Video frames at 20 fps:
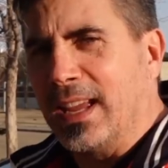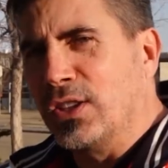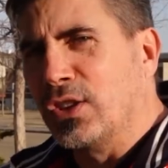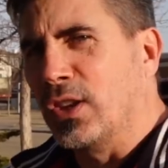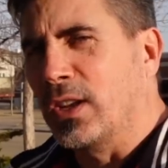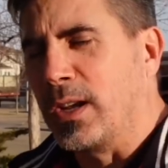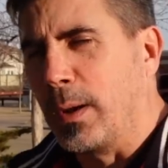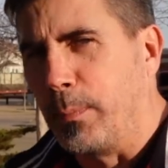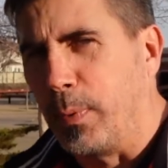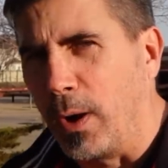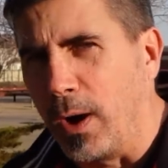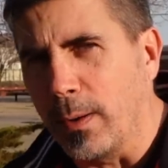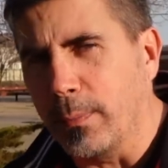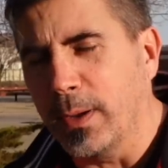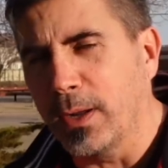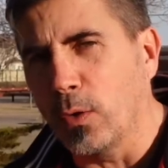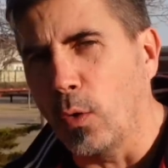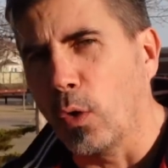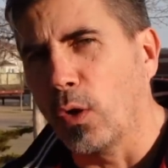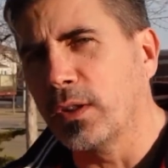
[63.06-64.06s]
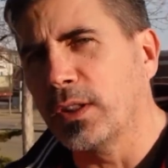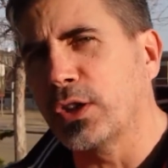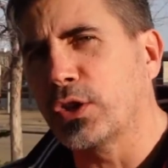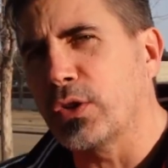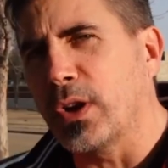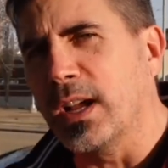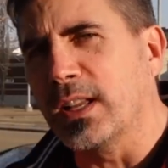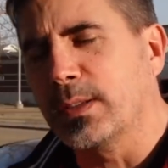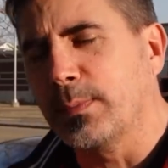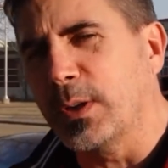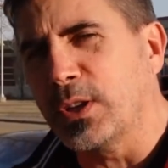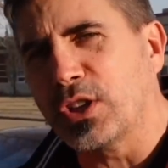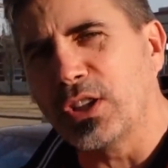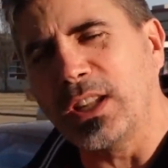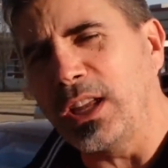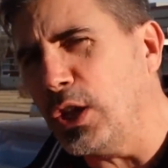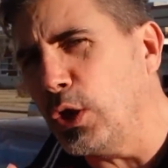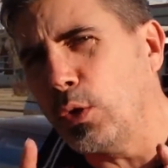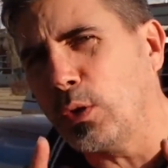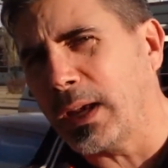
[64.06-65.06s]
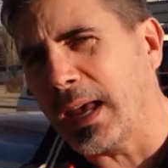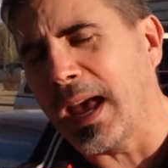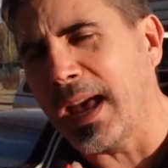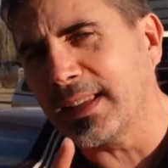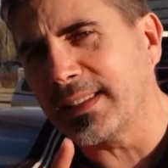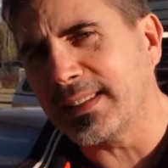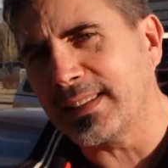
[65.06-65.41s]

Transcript: engine compartment or in the transmission that you can't